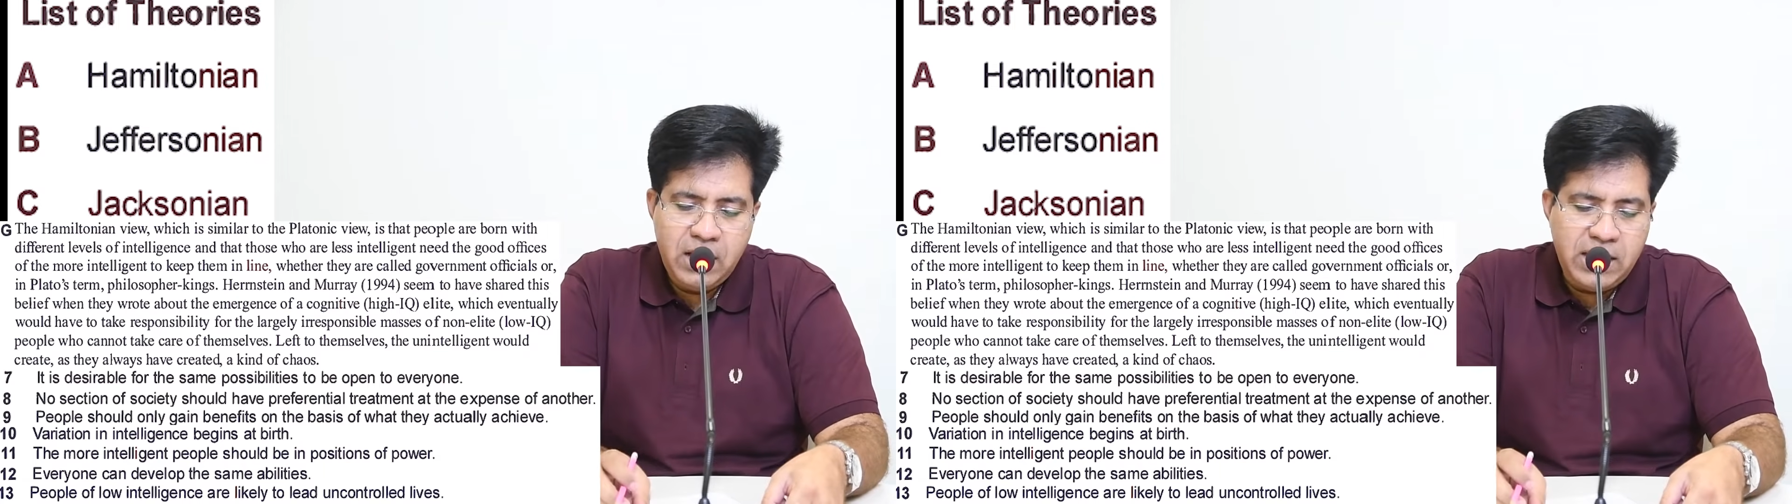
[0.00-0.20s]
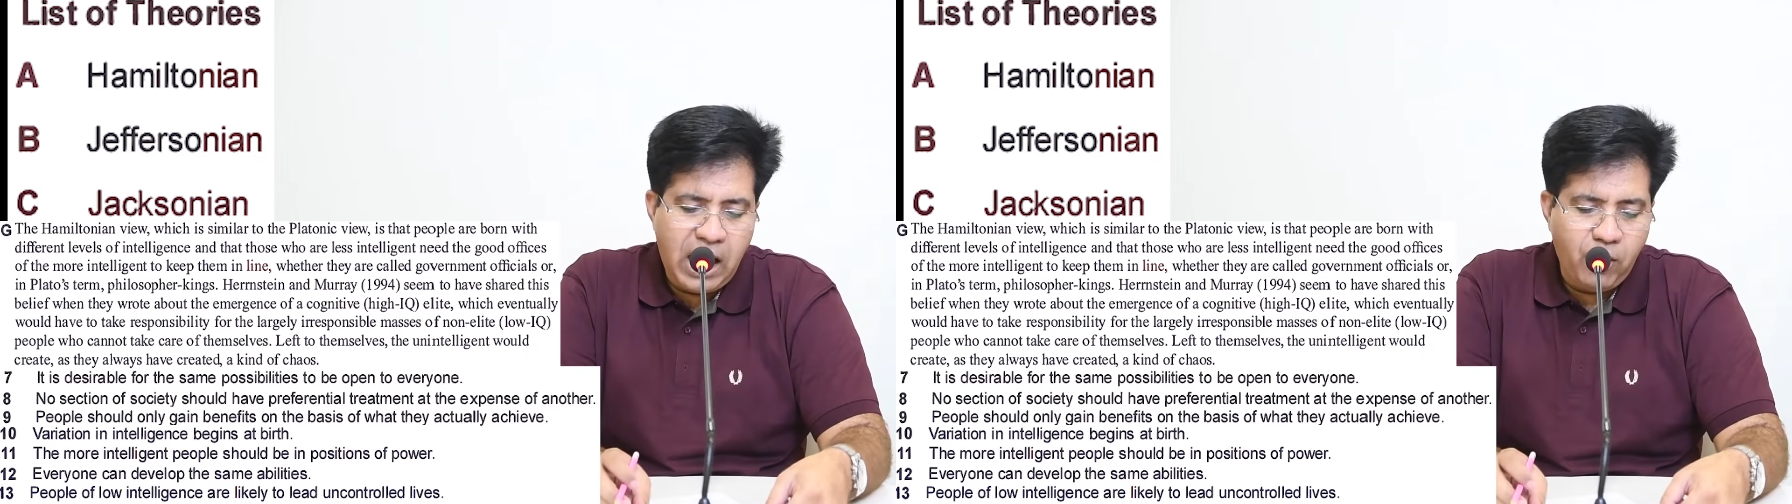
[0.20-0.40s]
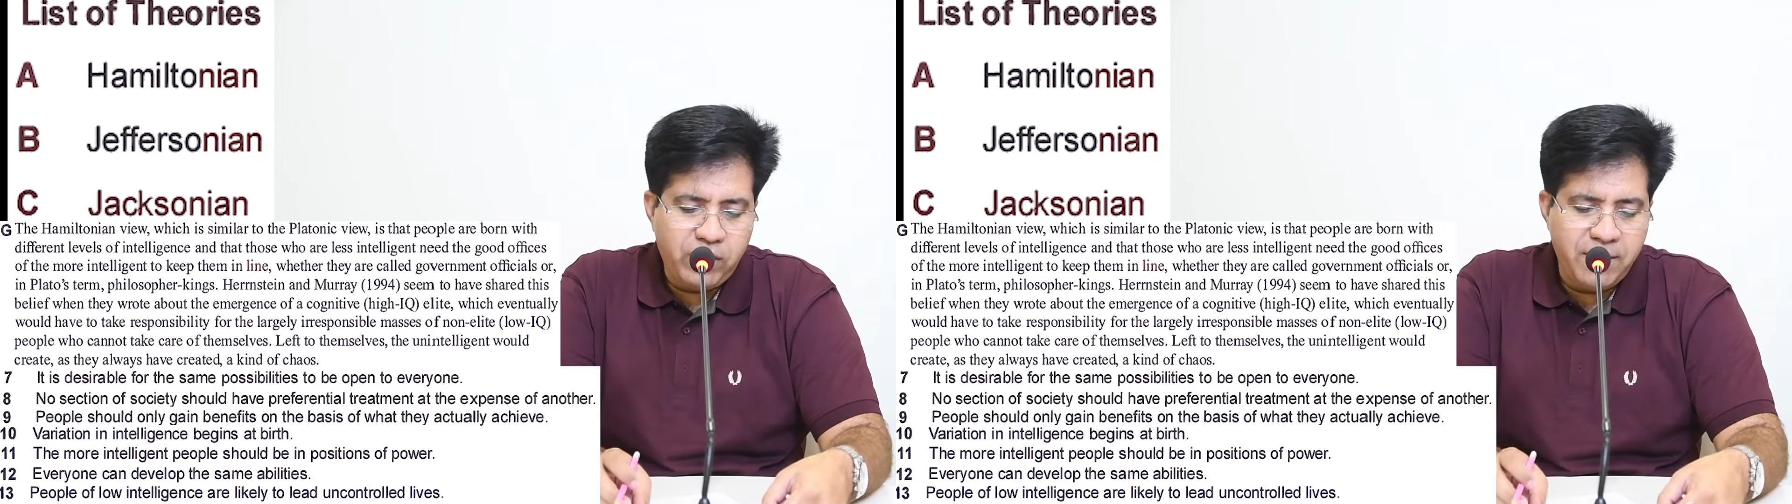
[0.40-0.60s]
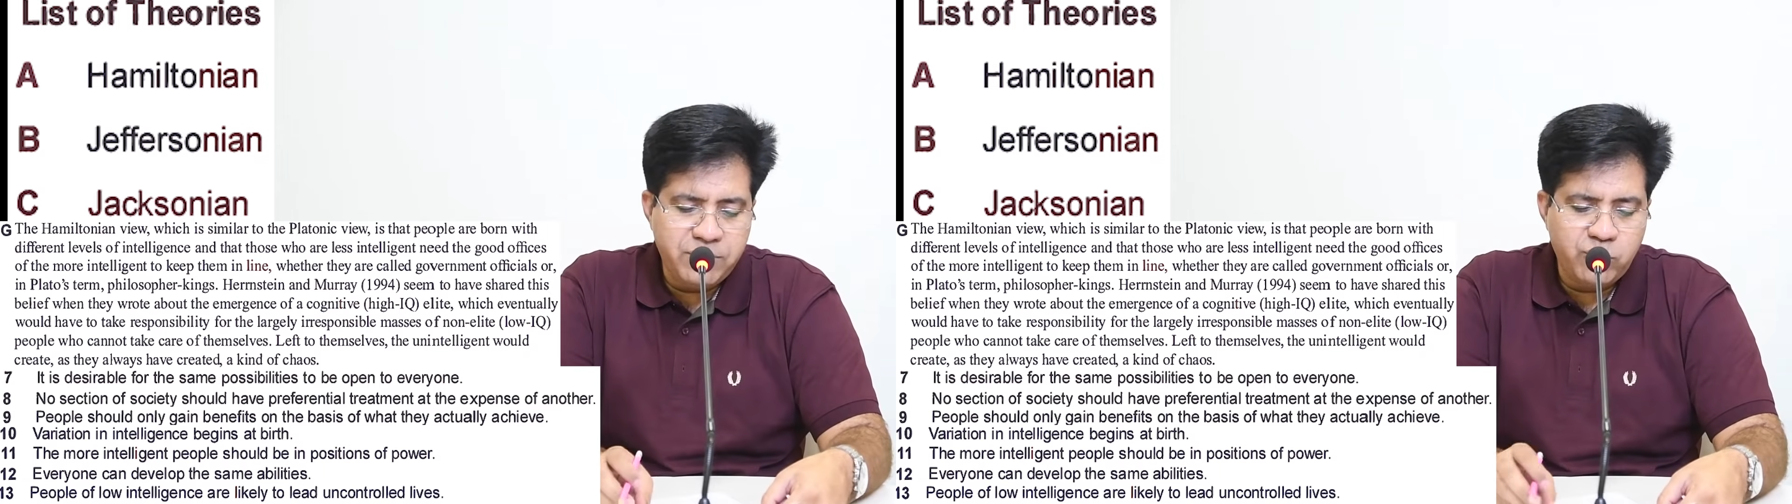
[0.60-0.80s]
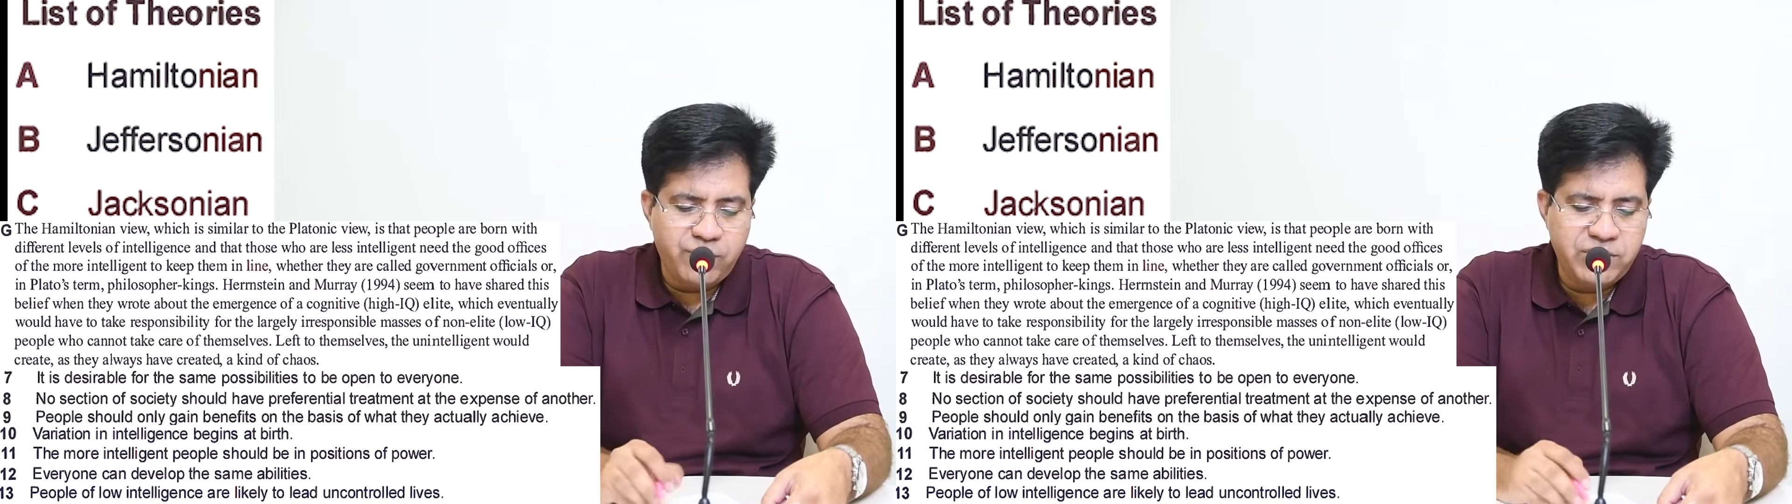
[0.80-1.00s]
Now
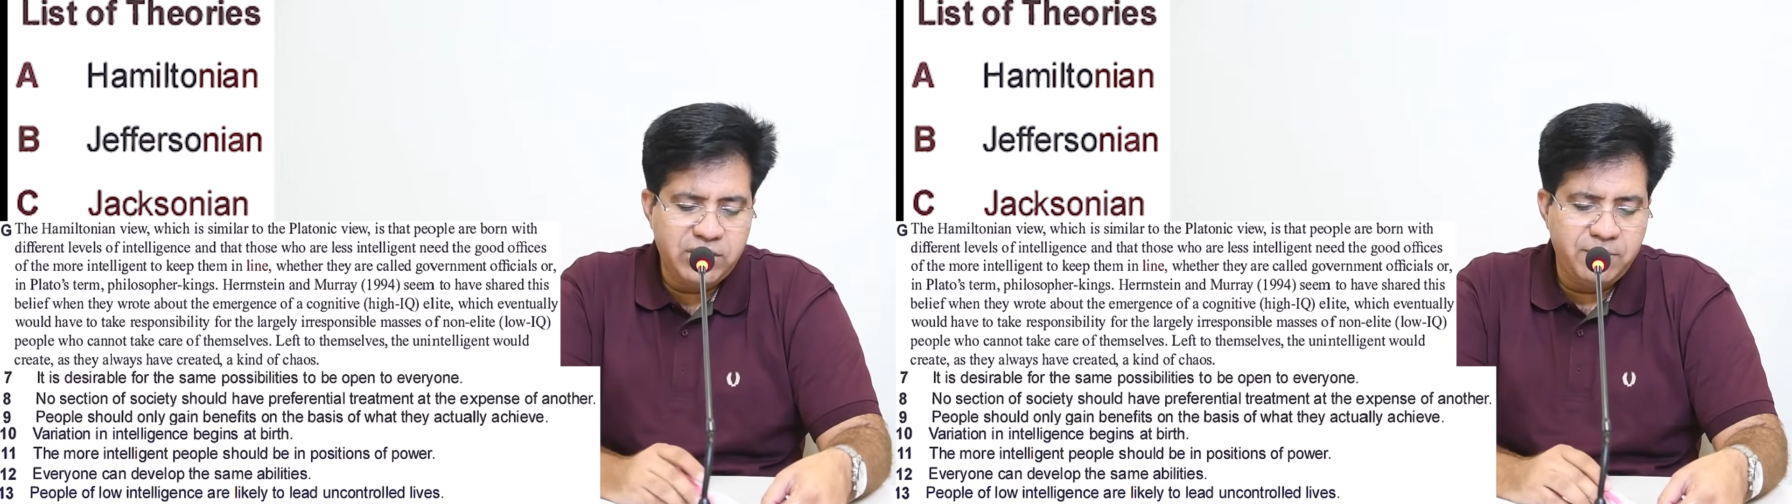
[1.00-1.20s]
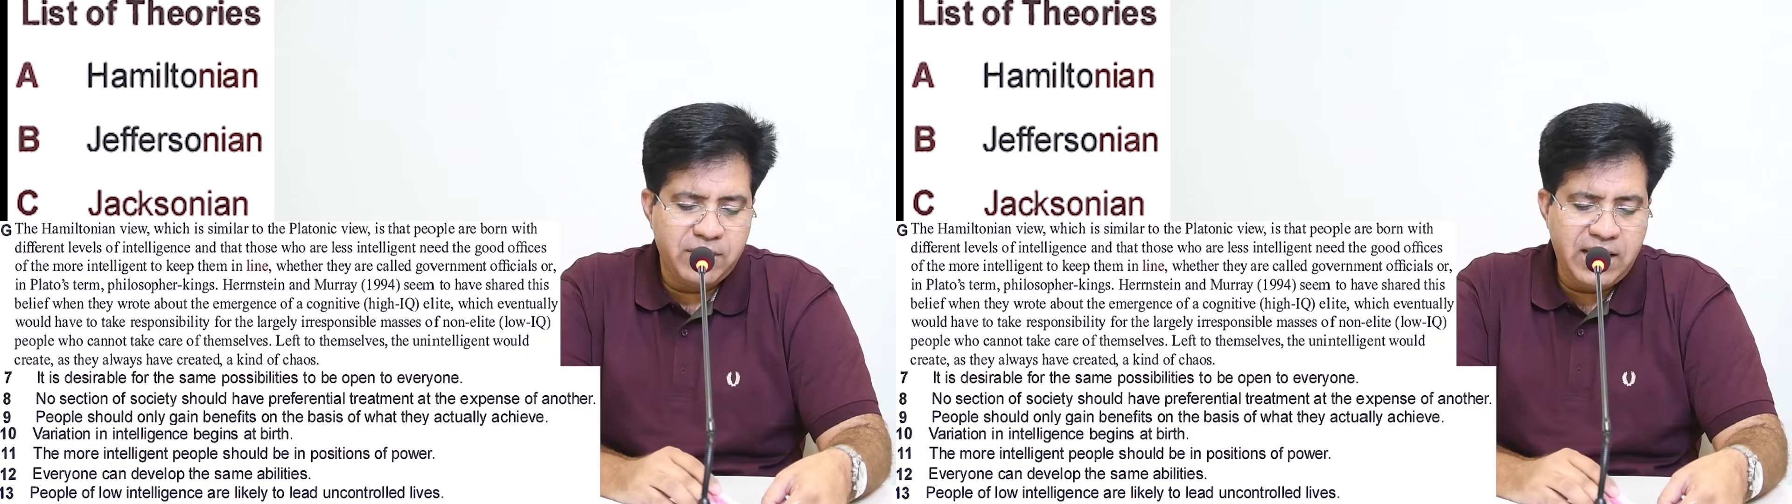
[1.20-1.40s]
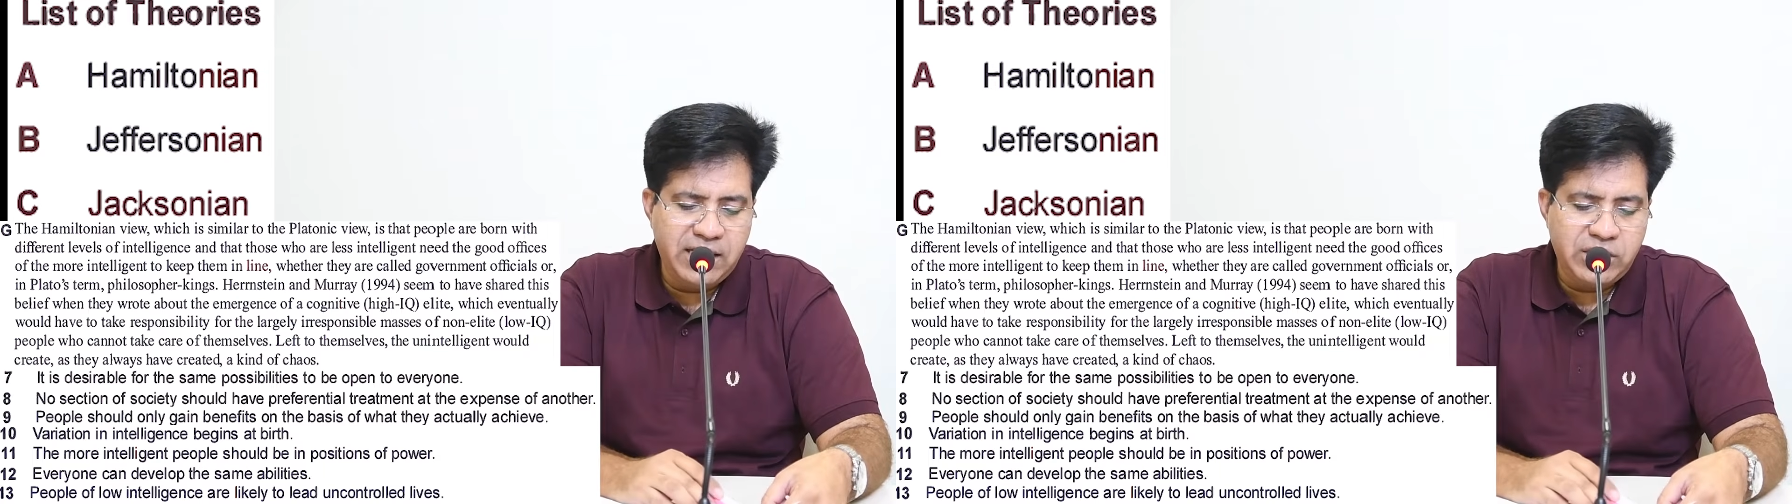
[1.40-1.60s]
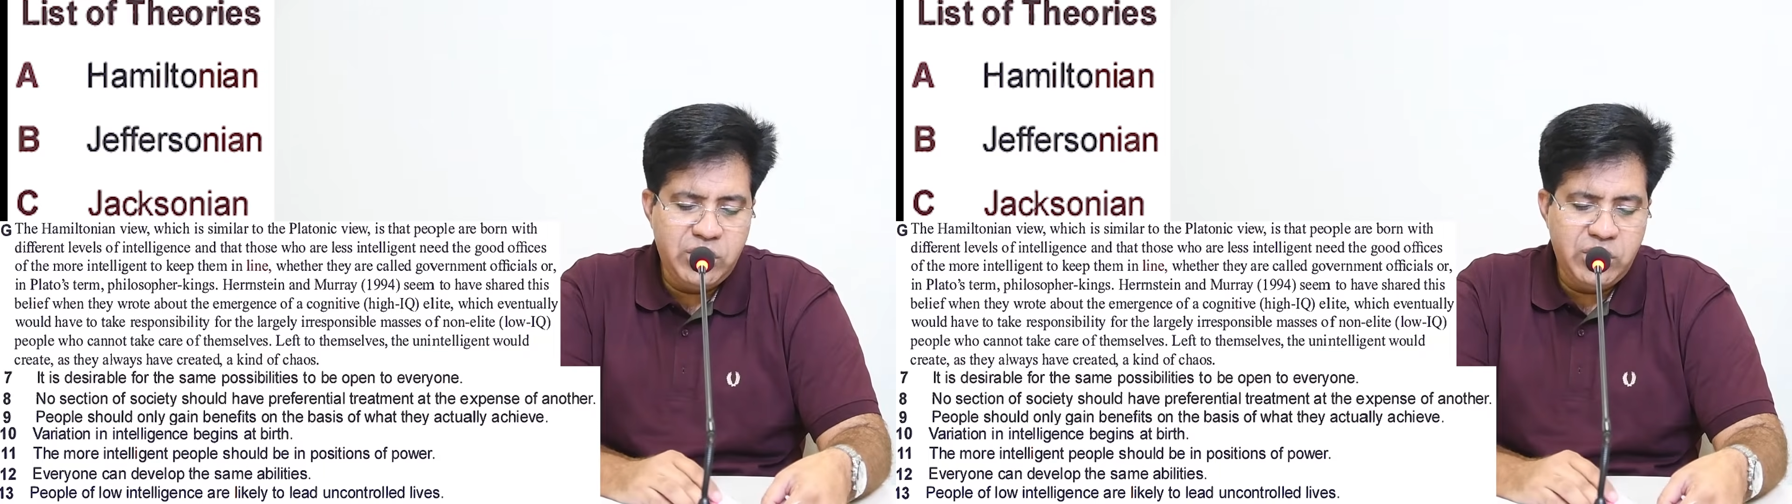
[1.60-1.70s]
come to question number 8.